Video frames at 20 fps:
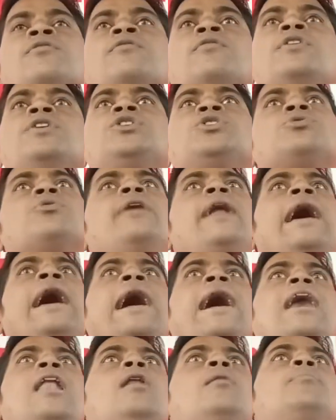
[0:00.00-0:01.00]
we should
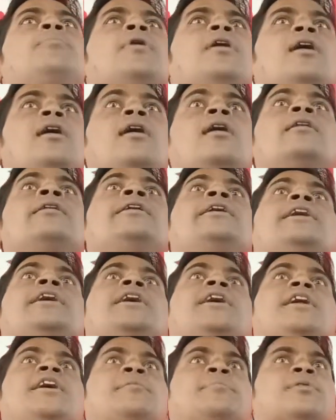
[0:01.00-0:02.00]
help a
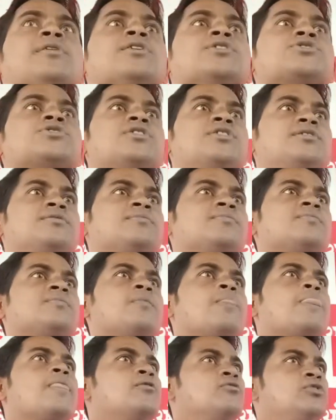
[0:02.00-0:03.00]
needy person.
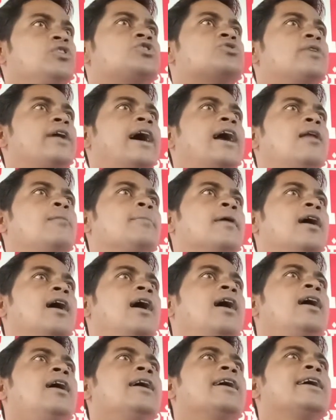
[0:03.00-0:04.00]
We should help
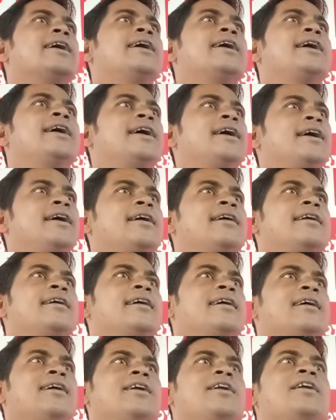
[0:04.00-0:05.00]
a
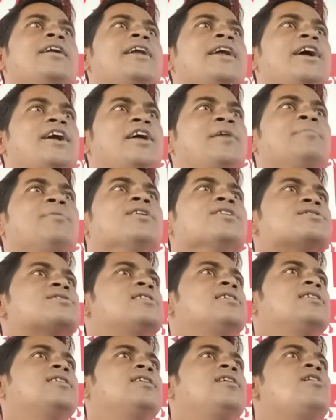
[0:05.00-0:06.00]
needy
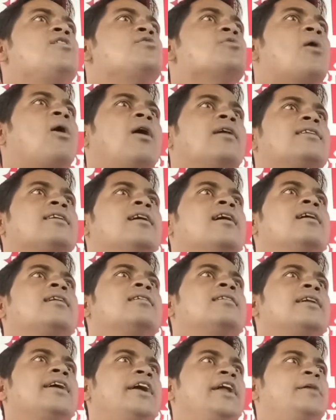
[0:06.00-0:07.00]
person, not a
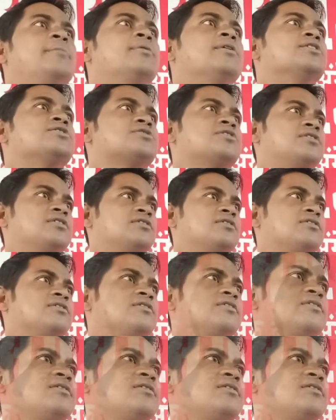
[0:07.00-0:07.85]
greedy person.